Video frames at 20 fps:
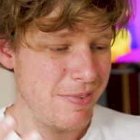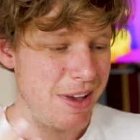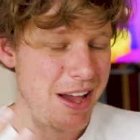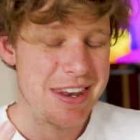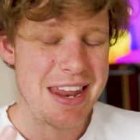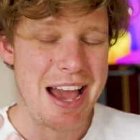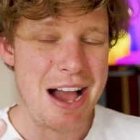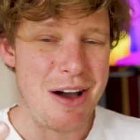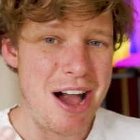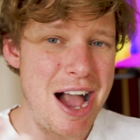
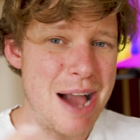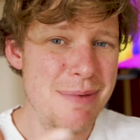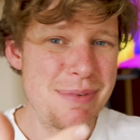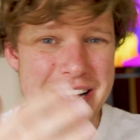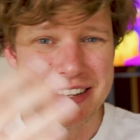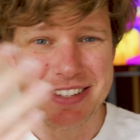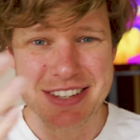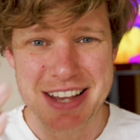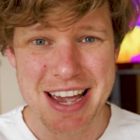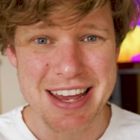Now, I'm
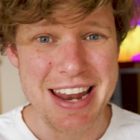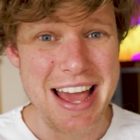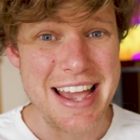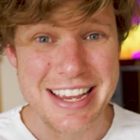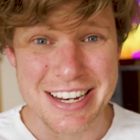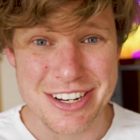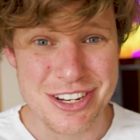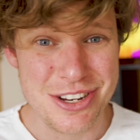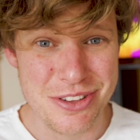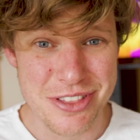not saying I
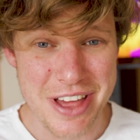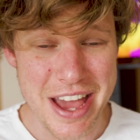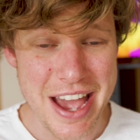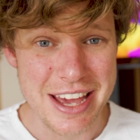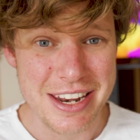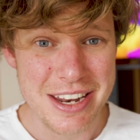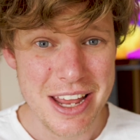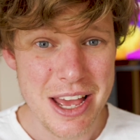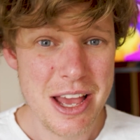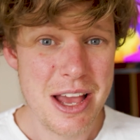can do
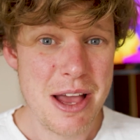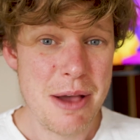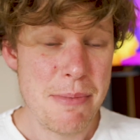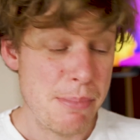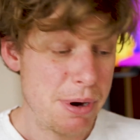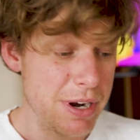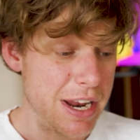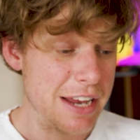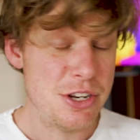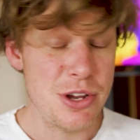that,
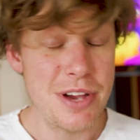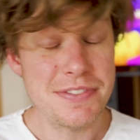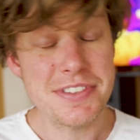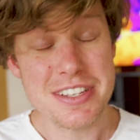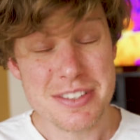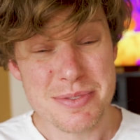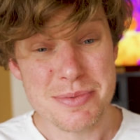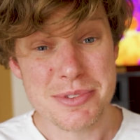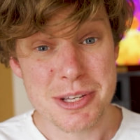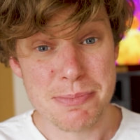but I do have to
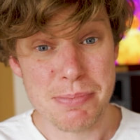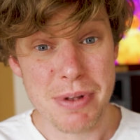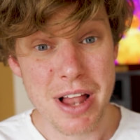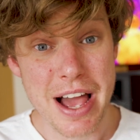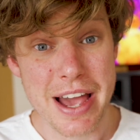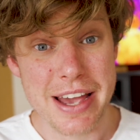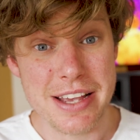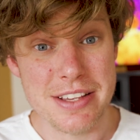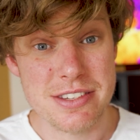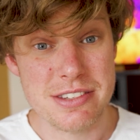get some
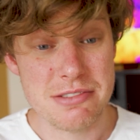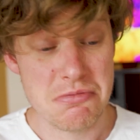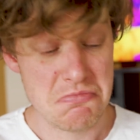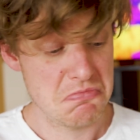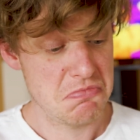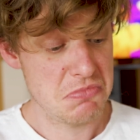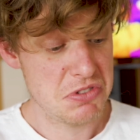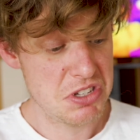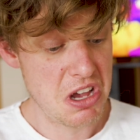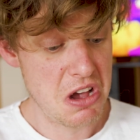supplies.
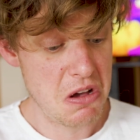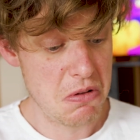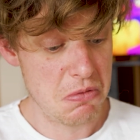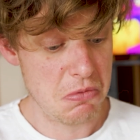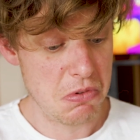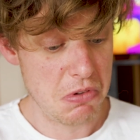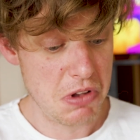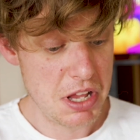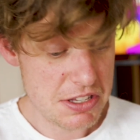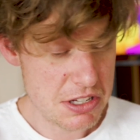
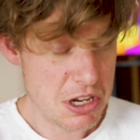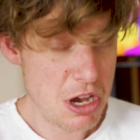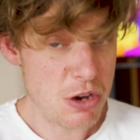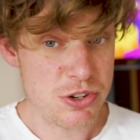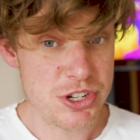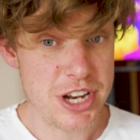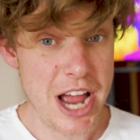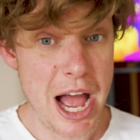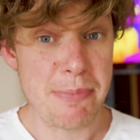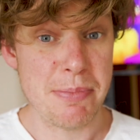So let's go
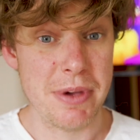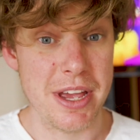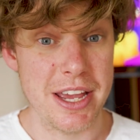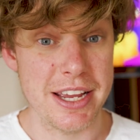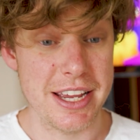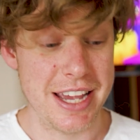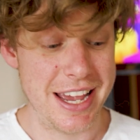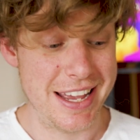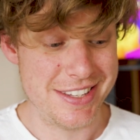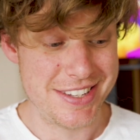
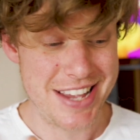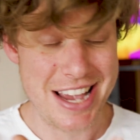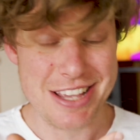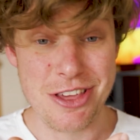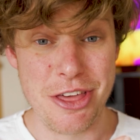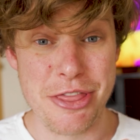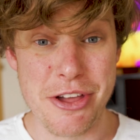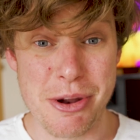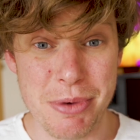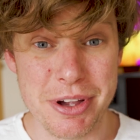shopping and take
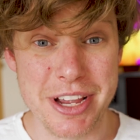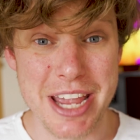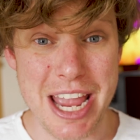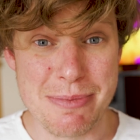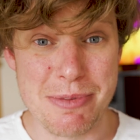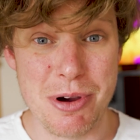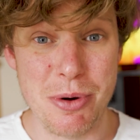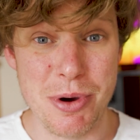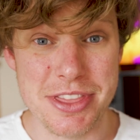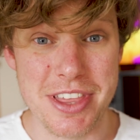the thermal
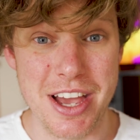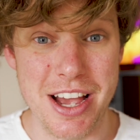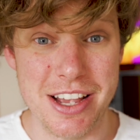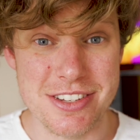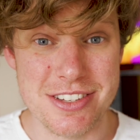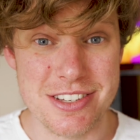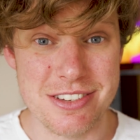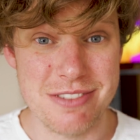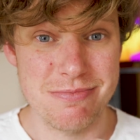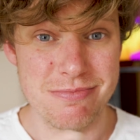camera with us.